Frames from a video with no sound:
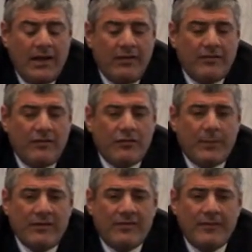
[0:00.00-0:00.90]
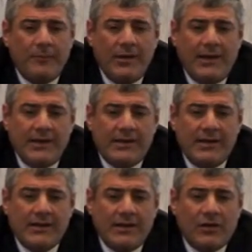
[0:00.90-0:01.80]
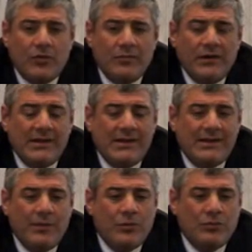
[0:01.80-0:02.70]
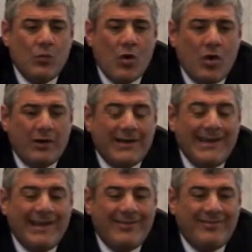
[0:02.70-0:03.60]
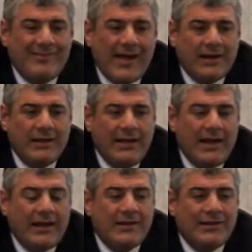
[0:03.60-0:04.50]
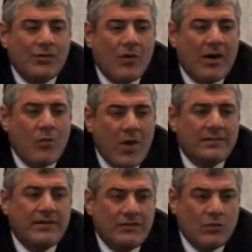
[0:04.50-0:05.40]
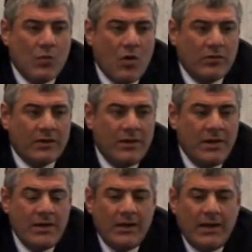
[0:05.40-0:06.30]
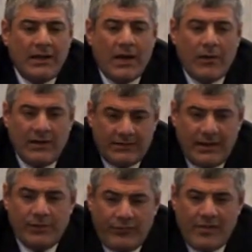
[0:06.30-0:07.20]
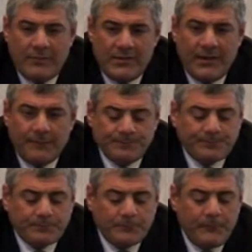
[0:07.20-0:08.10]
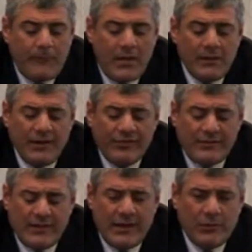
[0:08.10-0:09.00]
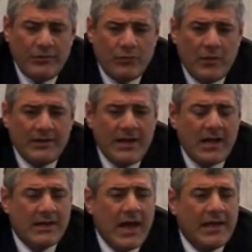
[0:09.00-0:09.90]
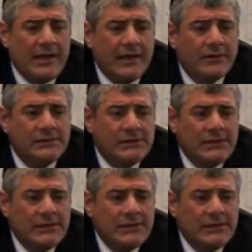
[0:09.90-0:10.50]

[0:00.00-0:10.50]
has responsibility that the community would work exactly like the Torah wanted to work. And I want to tell you something. Yesterday was one young guy here